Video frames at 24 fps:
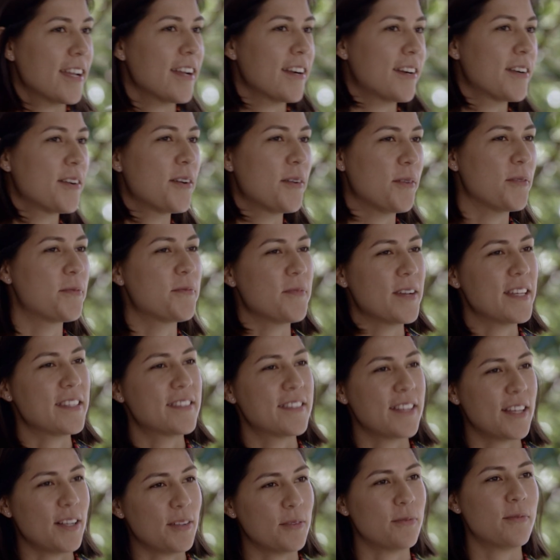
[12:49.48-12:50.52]
care of
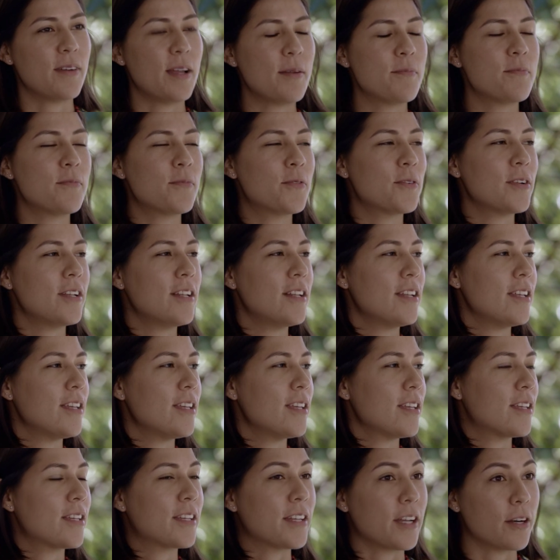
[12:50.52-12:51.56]
myself. I'm
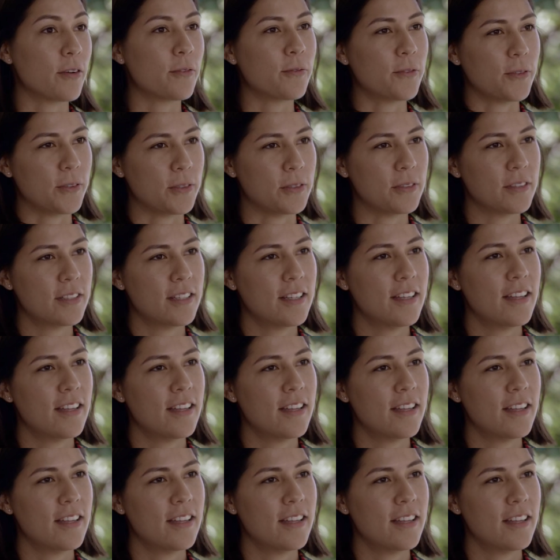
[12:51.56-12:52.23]
really careful.